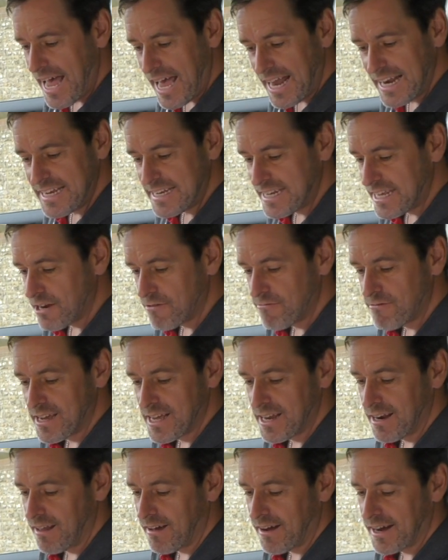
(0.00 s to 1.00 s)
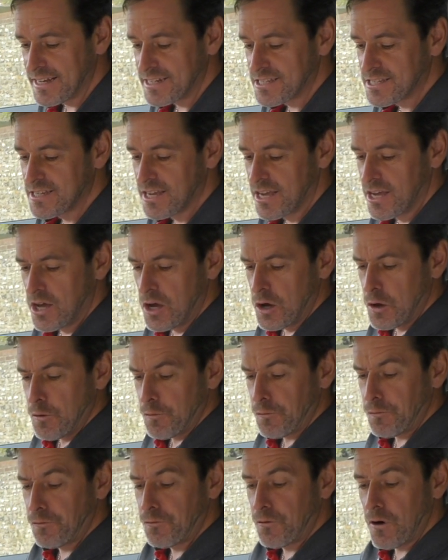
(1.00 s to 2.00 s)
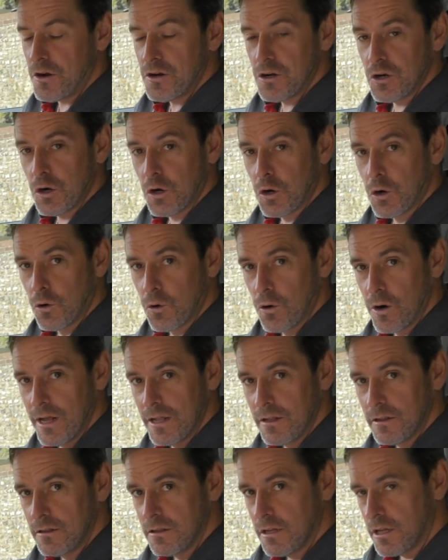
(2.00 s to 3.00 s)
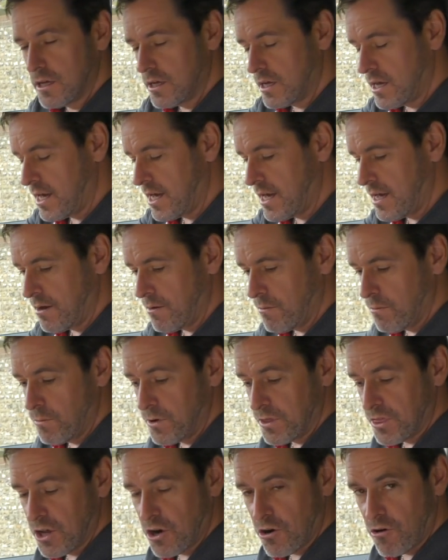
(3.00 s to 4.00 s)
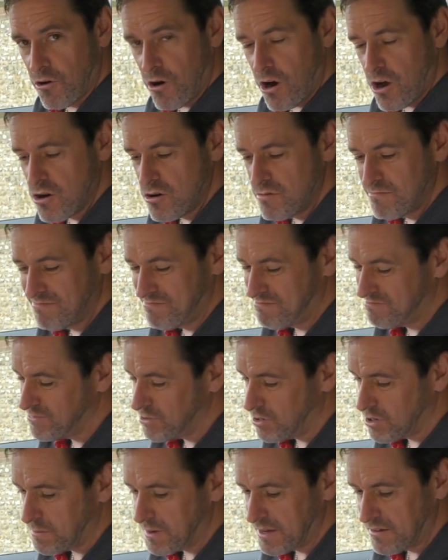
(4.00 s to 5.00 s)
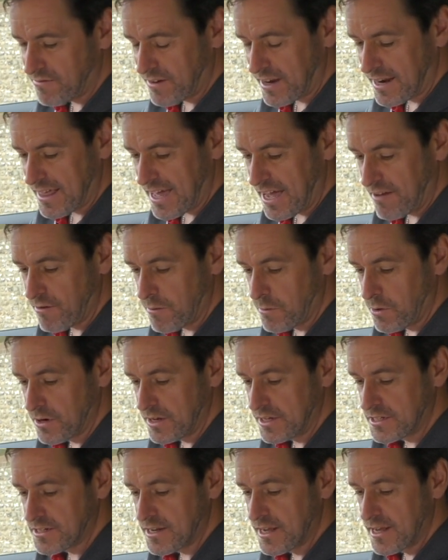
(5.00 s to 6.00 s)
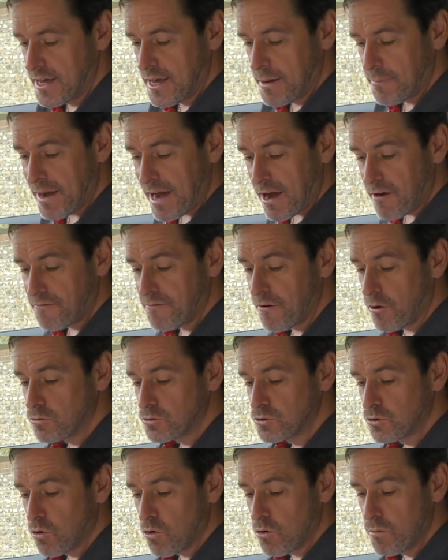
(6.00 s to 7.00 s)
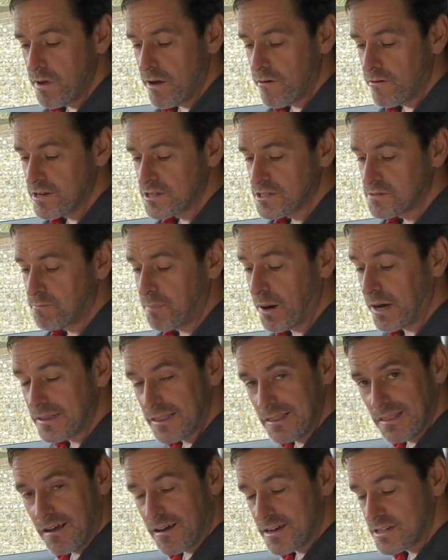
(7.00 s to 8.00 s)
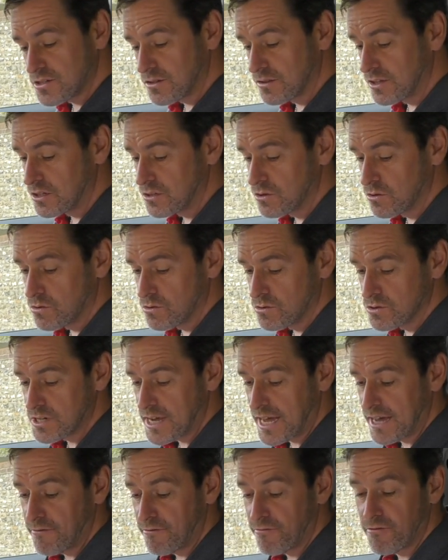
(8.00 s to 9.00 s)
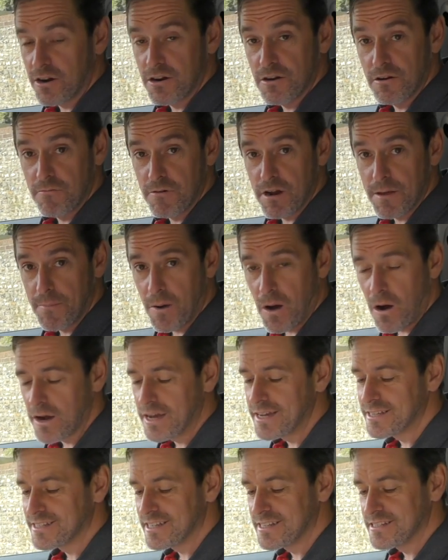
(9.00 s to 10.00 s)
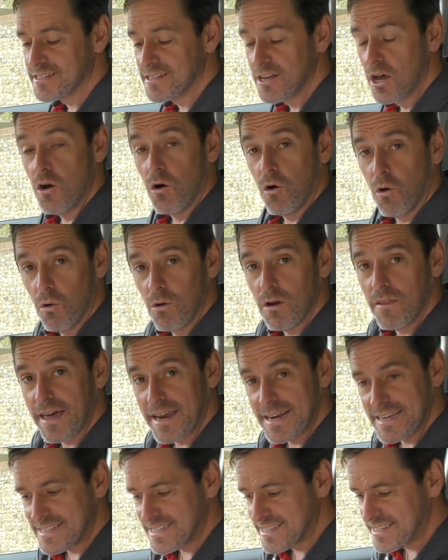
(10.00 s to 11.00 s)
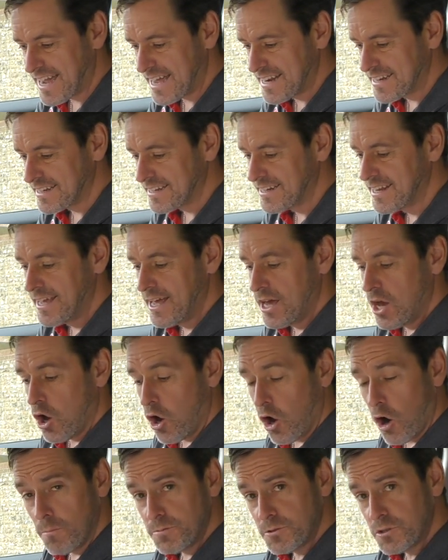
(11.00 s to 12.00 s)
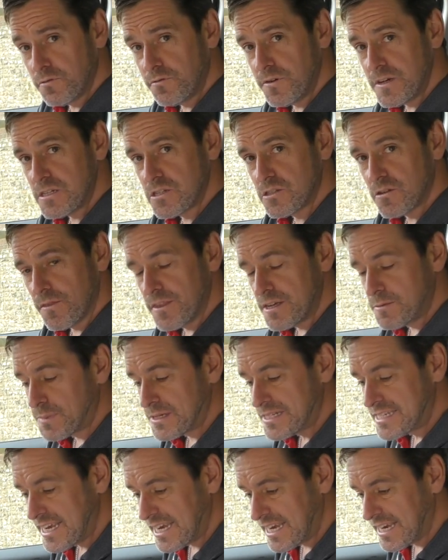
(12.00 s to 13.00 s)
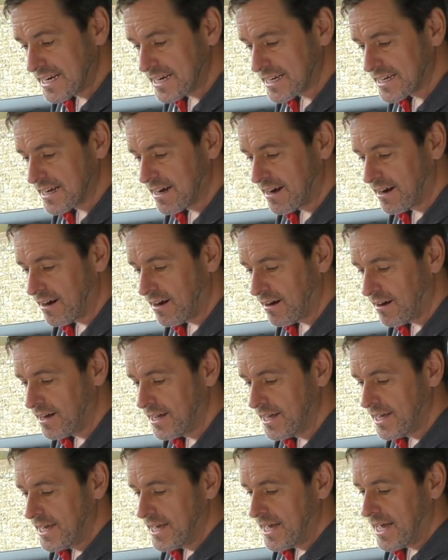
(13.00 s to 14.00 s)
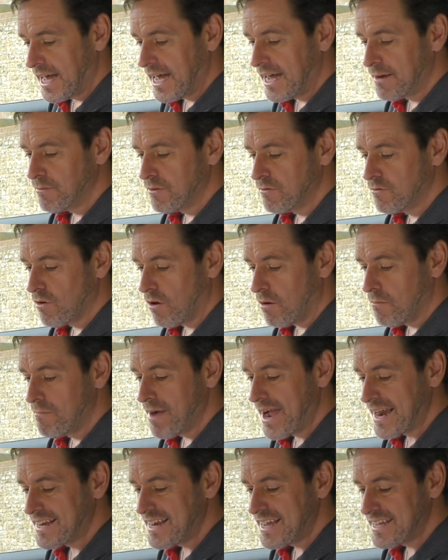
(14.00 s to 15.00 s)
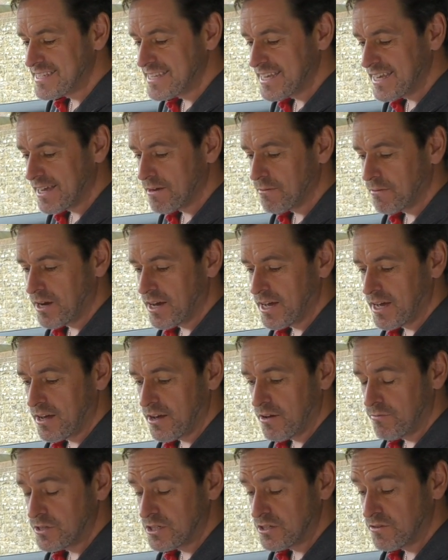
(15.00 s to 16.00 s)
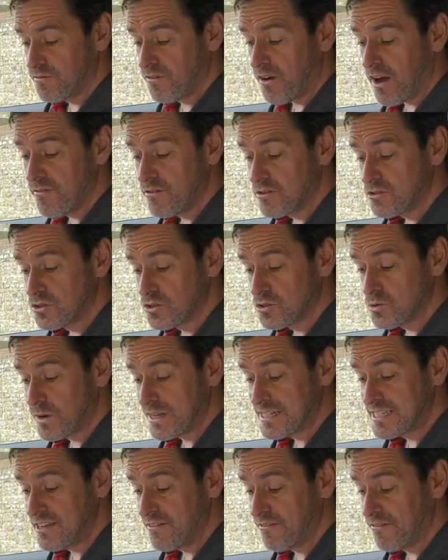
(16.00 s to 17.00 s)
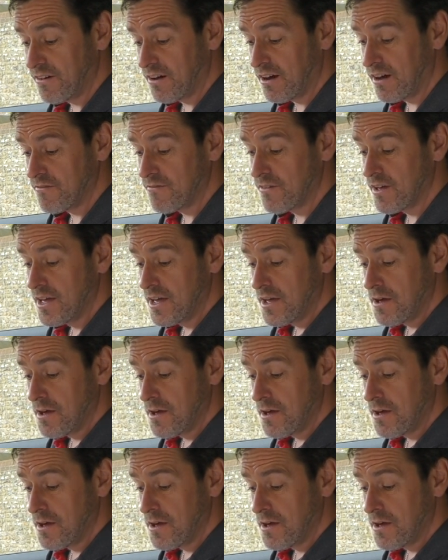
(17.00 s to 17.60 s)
LED rear lights, front grille with chrome, not a big fan of that if I'm honest. Power fold door mirrors, puddle lights on the doors, and front and rear parking sensors. All of that is standard. Optional features on this particular car, and we've got magnetic, which is £525.